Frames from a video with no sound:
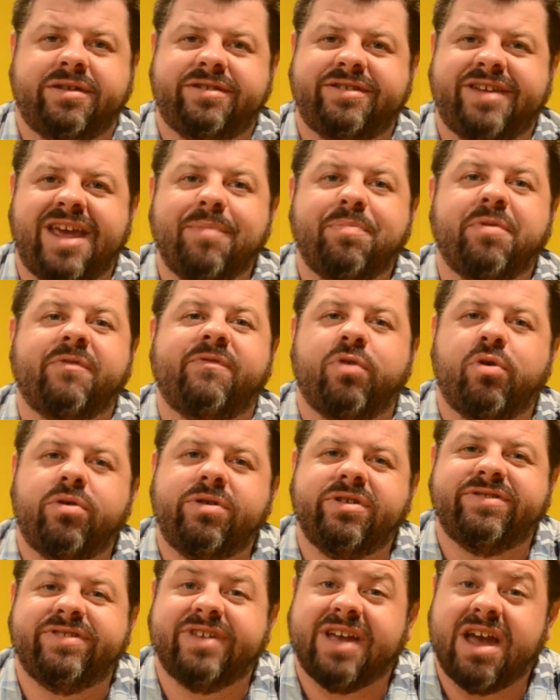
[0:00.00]
Tampa,
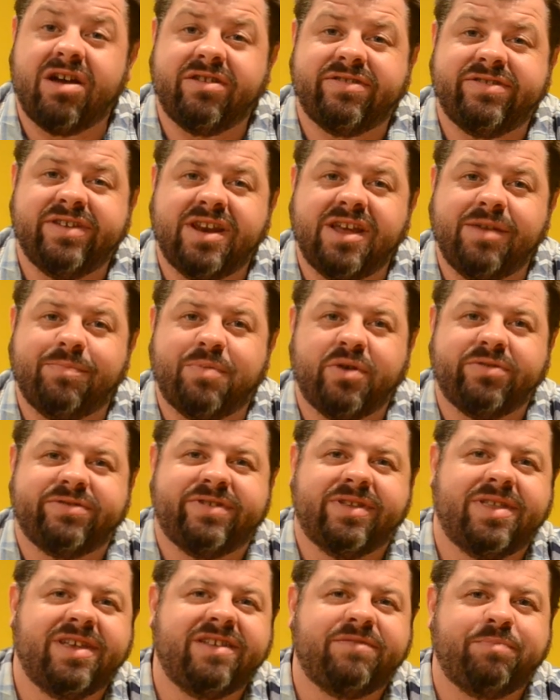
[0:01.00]
Florida's Cigar City
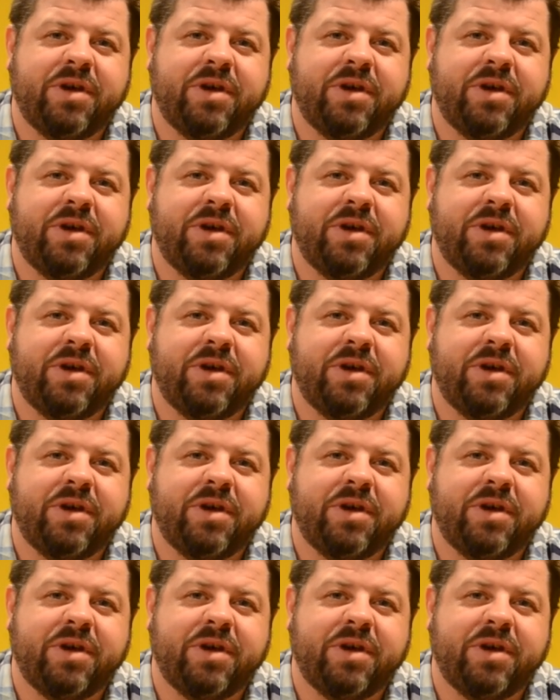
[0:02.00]
posted this